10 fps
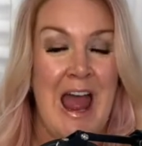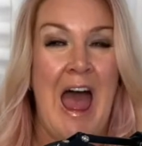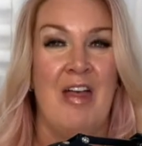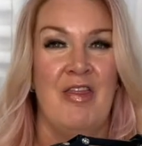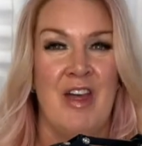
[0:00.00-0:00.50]

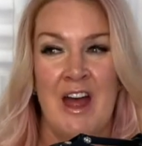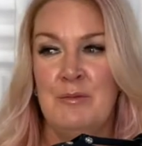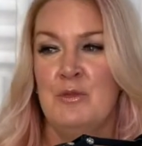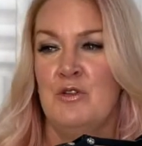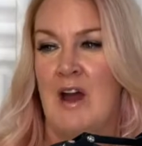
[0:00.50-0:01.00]
and then
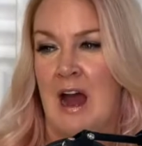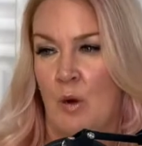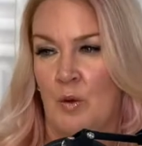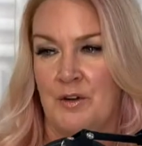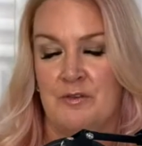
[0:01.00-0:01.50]
move
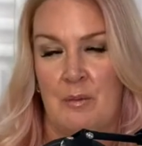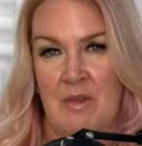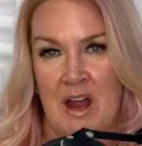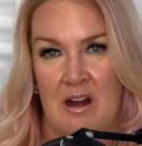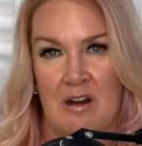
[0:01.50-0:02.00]
outward from
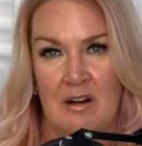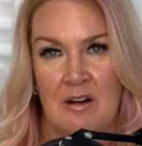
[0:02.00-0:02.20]
there.